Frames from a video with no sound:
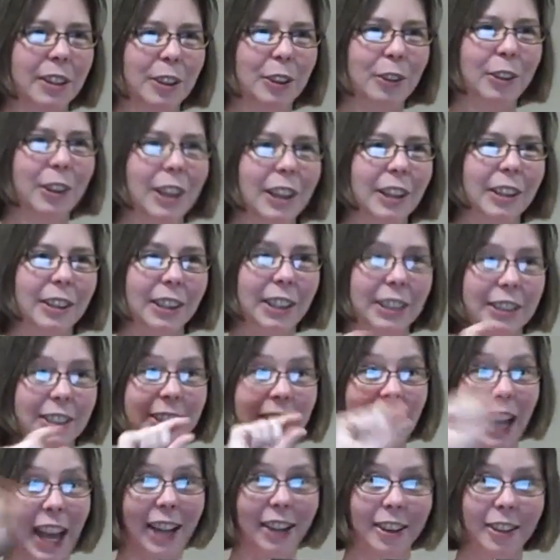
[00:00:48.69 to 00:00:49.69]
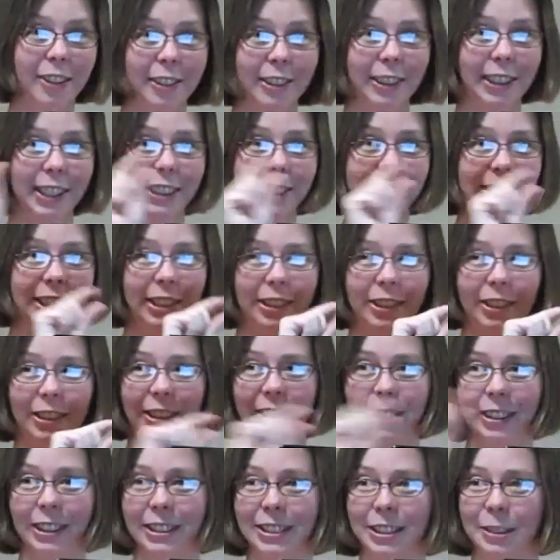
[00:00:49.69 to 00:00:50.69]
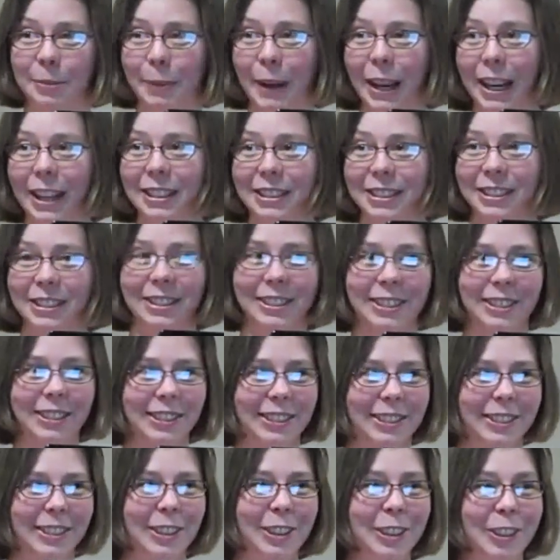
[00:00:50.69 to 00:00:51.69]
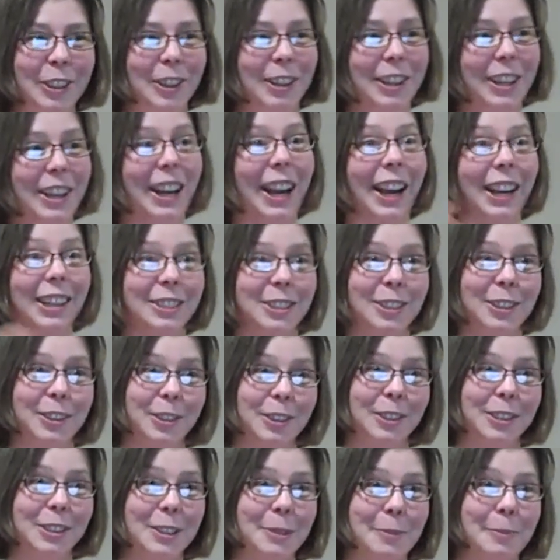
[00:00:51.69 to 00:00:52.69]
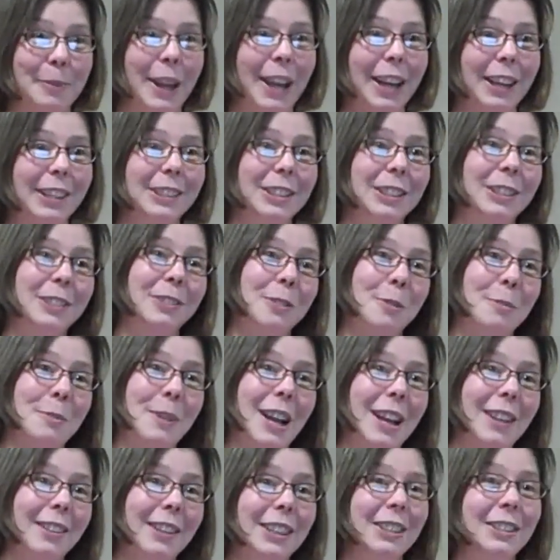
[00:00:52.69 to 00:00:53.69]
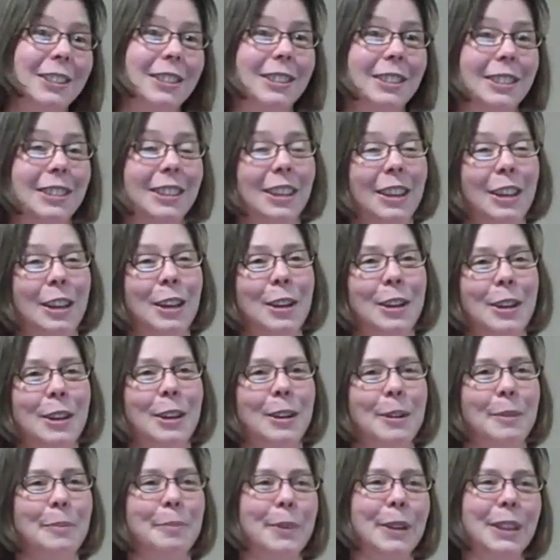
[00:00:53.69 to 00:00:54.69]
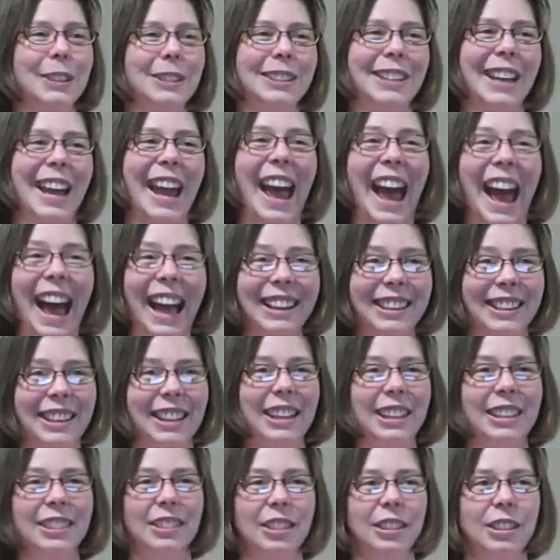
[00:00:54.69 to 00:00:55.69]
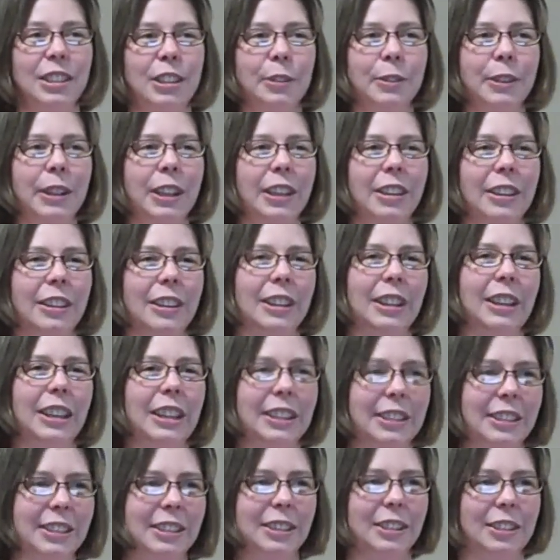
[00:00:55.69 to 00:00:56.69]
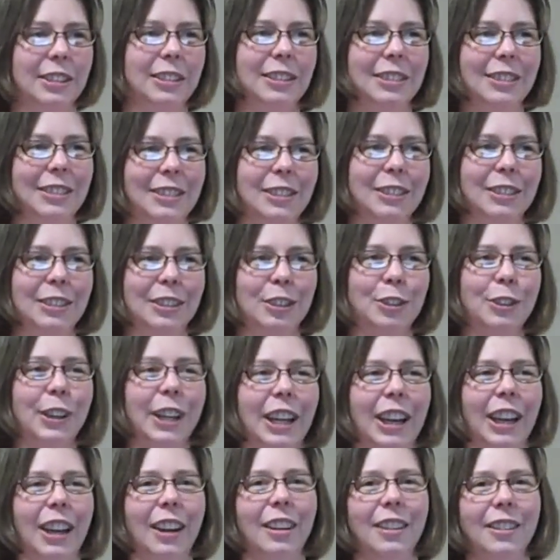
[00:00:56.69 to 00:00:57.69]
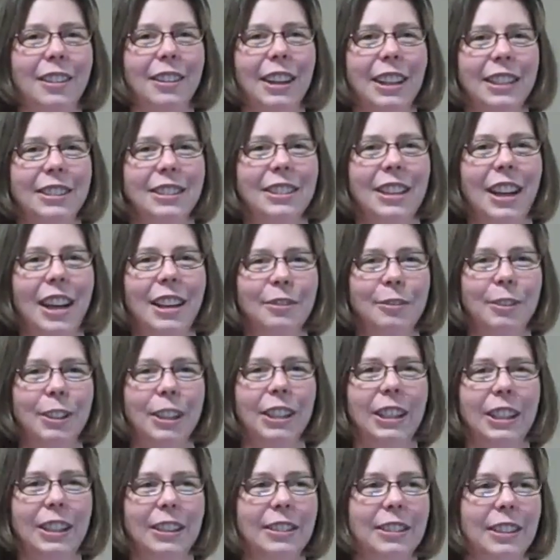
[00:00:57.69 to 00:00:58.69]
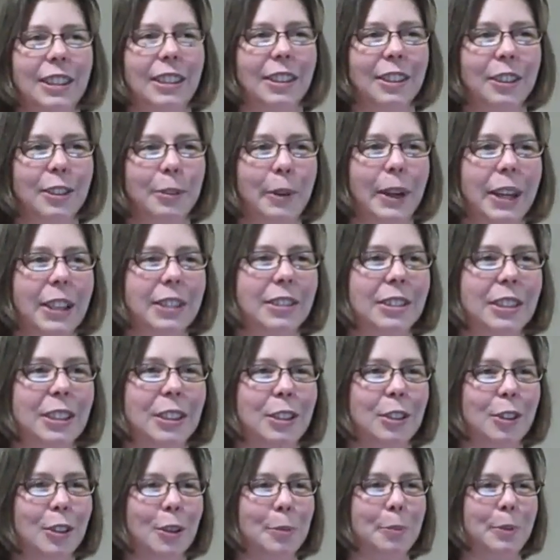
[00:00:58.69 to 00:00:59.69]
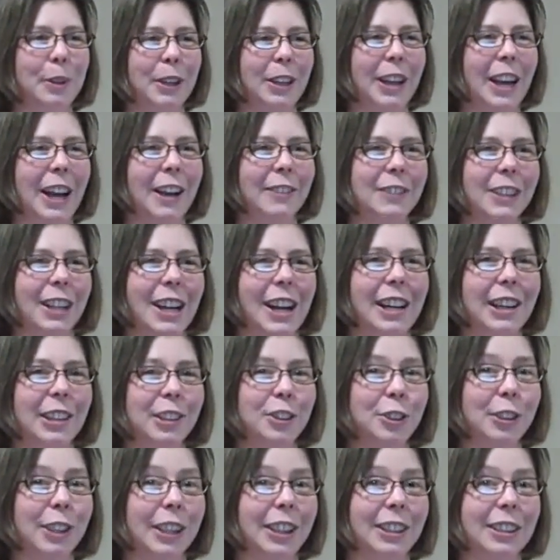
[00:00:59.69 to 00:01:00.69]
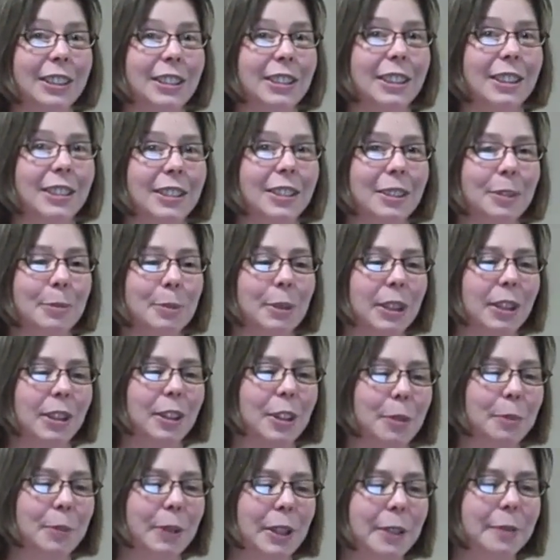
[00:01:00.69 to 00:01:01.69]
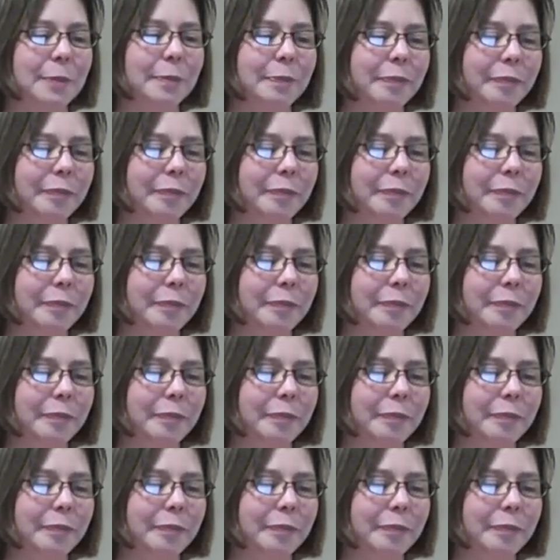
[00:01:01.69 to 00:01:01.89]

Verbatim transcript: You can list categories and you can list pages. You can exclude some pages from that list, but to add things to it is tricky. It's not real easy. There are ways to do it, but you have to kind of trick the system a little bit.